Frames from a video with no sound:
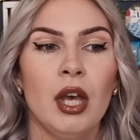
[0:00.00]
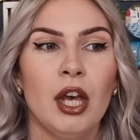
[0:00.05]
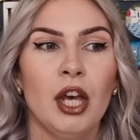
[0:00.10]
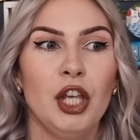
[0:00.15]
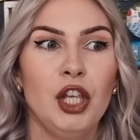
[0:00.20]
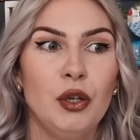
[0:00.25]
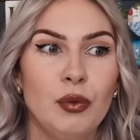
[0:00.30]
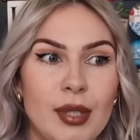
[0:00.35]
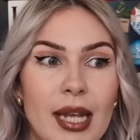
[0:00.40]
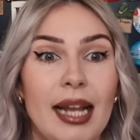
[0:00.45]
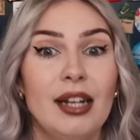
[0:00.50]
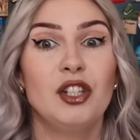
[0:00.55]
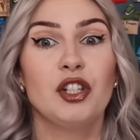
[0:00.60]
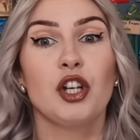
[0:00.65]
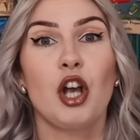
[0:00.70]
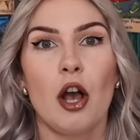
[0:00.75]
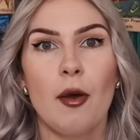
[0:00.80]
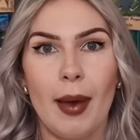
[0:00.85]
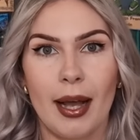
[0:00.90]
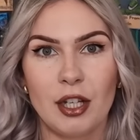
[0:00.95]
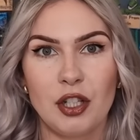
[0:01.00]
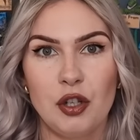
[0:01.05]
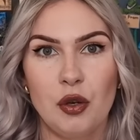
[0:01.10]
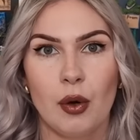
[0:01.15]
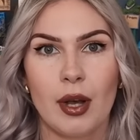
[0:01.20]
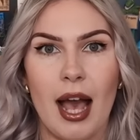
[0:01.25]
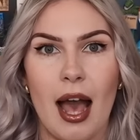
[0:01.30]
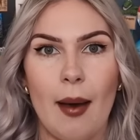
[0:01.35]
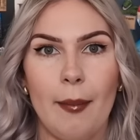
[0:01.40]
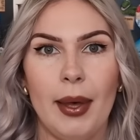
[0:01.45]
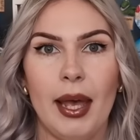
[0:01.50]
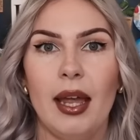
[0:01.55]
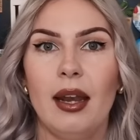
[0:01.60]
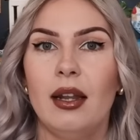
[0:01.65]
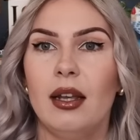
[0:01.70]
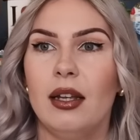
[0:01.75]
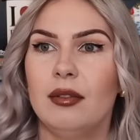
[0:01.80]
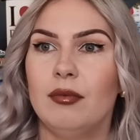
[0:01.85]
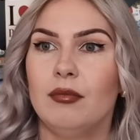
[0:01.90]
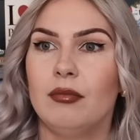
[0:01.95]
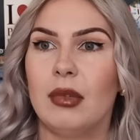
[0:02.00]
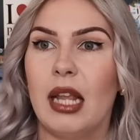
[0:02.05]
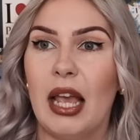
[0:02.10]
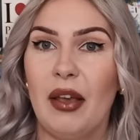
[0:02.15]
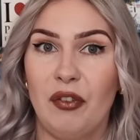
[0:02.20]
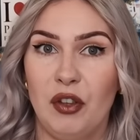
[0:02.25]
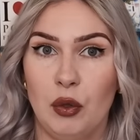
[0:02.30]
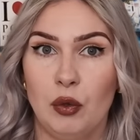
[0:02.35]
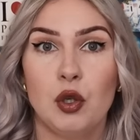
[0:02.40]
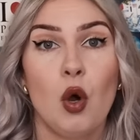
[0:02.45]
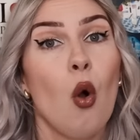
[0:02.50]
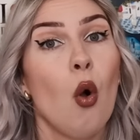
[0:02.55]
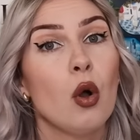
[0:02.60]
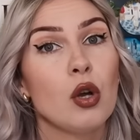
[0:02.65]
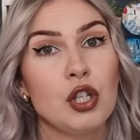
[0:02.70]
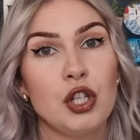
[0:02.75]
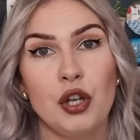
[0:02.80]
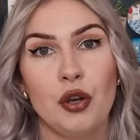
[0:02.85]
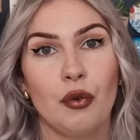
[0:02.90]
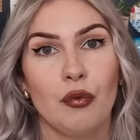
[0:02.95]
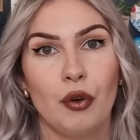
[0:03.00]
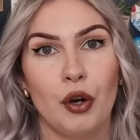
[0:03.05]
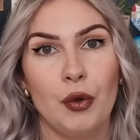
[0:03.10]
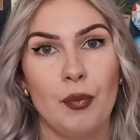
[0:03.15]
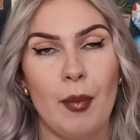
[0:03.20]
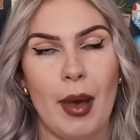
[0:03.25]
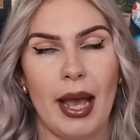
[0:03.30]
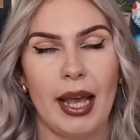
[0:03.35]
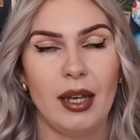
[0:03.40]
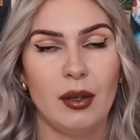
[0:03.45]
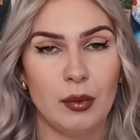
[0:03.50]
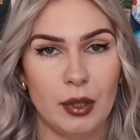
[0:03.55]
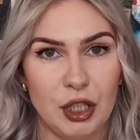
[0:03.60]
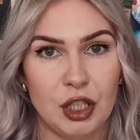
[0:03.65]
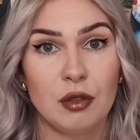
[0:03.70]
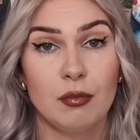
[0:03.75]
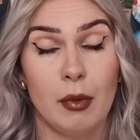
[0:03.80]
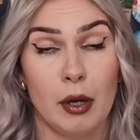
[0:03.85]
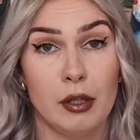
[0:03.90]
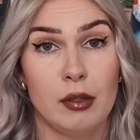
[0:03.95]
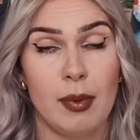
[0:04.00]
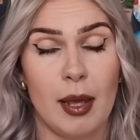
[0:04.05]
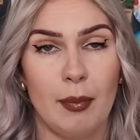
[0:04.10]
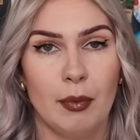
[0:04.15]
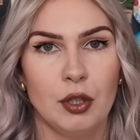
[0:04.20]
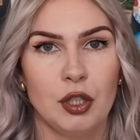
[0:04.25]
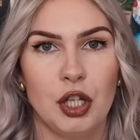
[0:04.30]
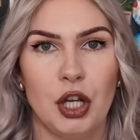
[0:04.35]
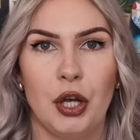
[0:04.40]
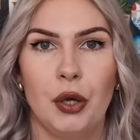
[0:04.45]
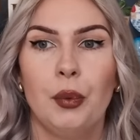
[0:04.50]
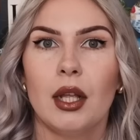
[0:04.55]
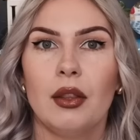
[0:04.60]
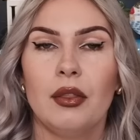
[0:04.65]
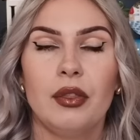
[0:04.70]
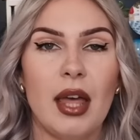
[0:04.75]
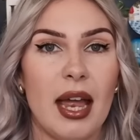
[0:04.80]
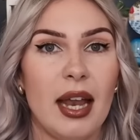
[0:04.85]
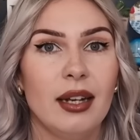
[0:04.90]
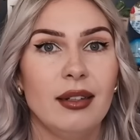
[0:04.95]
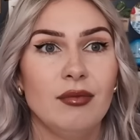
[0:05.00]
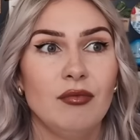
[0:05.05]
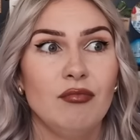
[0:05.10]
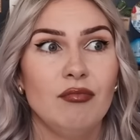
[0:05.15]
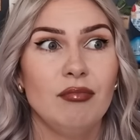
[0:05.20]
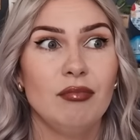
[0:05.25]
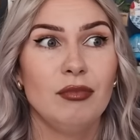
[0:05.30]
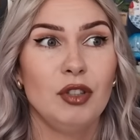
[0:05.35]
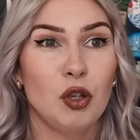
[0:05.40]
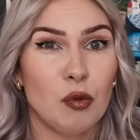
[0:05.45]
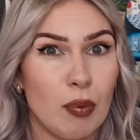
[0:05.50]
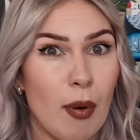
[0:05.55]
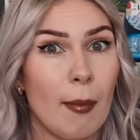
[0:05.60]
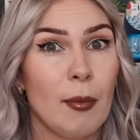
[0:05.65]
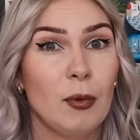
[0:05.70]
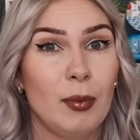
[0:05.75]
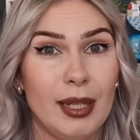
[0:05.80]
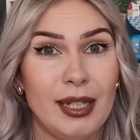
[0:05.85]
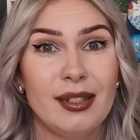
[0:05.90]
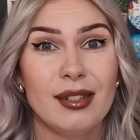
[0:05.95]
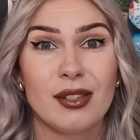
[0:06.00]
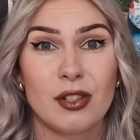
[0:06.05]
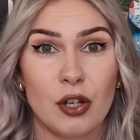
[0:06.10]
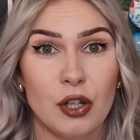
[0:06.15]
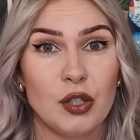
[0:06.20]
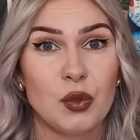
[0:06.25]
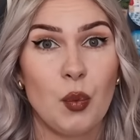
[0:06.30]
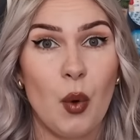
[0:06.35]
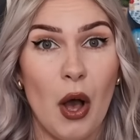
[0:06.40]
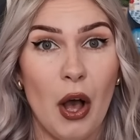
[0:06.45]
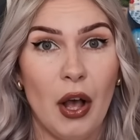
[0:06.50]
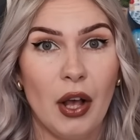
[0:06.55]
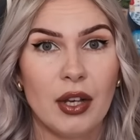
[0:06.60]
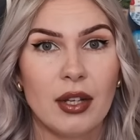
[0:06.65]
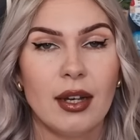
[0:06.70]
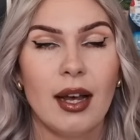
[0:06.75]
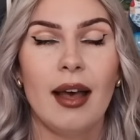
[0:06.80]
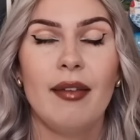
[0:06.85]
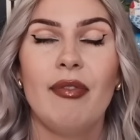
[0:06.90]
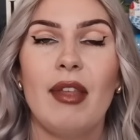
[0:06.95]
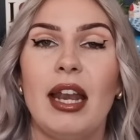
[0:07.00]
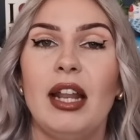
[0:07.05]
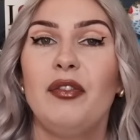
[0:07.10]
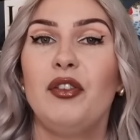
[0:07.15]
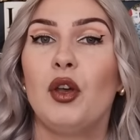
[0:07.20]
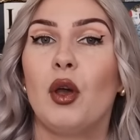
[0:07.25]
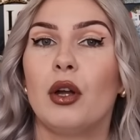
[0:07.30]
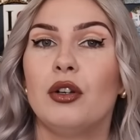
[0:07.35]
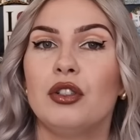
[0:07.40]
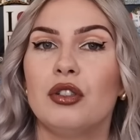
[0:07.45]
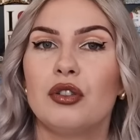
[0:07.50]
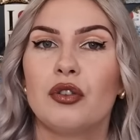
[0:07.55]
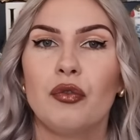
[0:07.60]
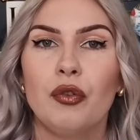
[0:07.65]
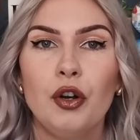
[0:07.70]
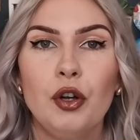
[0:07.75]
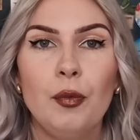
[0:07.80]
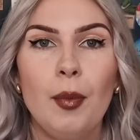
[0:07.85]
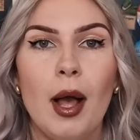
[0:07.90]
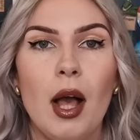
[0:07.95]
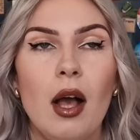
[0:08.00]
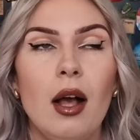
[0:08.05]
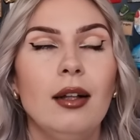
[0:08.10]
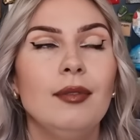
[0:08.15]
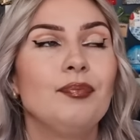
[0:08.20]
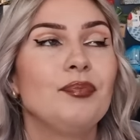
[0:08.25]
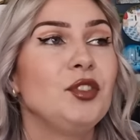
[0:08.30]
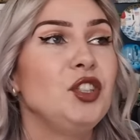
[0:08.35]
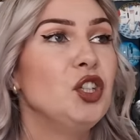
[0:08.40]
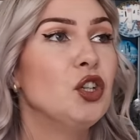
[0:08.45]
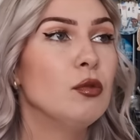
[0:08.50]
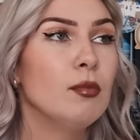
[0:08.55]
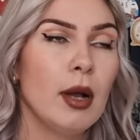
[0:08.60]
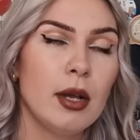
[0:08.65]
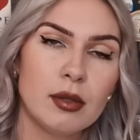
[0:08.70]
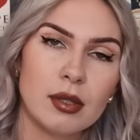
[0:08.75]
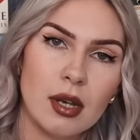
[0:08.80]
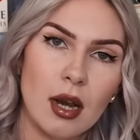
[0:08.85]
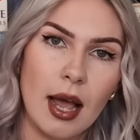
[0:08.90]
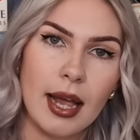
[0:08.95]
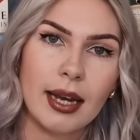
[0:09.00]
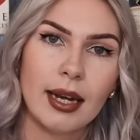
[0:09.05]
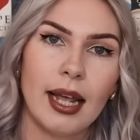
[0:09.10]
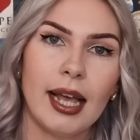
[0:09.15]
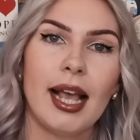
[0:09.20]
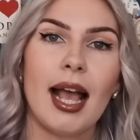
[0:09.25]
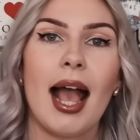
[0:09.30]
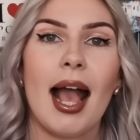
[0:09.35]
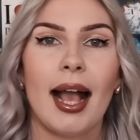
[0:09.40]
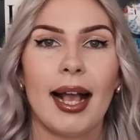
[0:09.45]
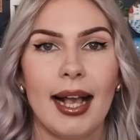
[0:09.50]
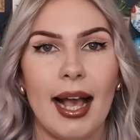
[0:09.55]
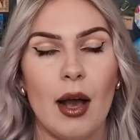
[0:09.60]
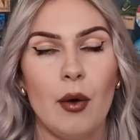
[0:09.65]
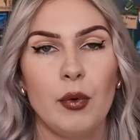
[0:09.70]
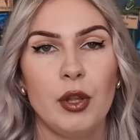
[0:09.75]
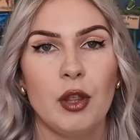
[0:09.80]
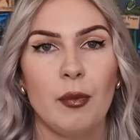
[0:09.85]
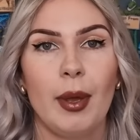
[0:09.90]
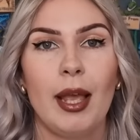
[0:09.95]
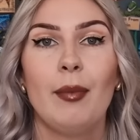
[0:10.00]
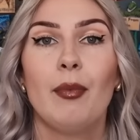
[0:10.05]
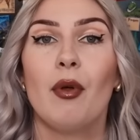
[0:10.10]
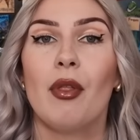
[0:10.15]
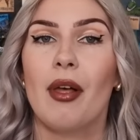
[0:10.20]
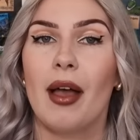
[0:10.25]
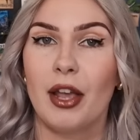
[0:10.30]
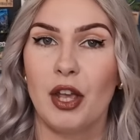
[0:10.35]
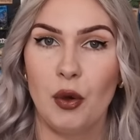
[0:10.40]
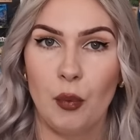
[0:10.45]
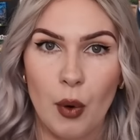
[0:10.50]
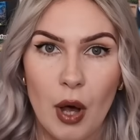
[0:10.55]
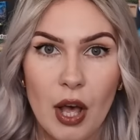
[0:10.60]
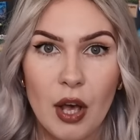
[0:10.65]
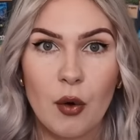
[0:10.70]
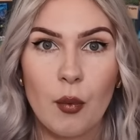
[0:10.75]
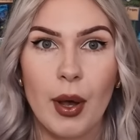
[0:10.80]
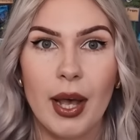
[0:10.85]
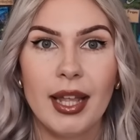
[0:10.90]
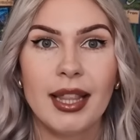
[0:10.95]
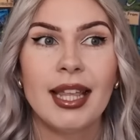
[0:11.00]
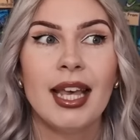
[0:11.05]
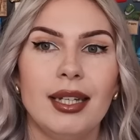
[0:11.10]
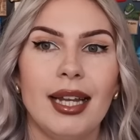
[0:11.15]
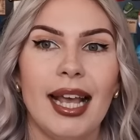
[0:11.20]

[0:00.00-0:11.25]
you tend to go back to your cabin, and if you talk to your roommate, which most people do, then you'll probably discuss work. And then if you go to the crew bar, you'll most likely hang out with the people that you work with.